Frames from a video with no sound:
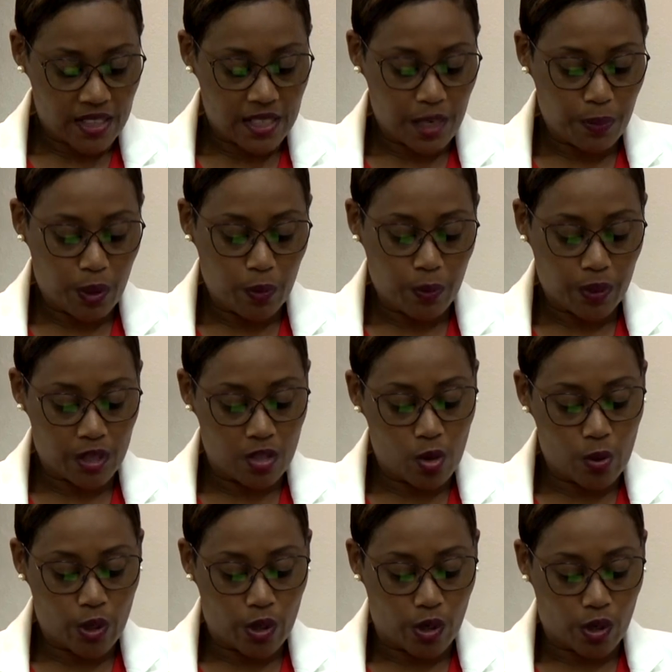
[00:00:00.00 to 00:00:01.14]
stepped up in
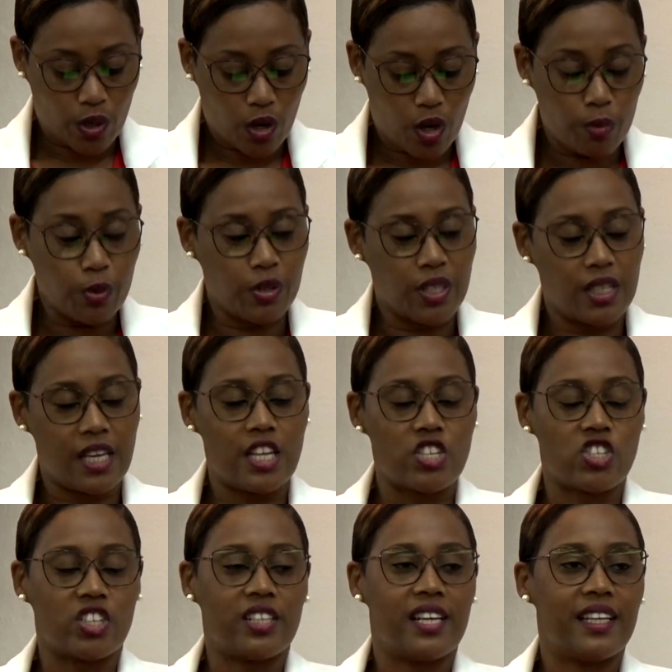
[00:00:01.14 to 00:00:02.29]
our
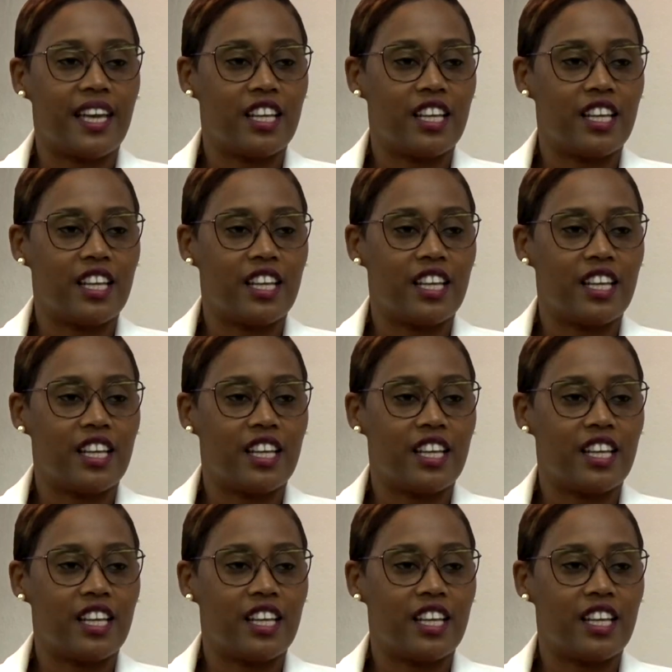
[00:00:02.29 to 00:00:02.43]
communication and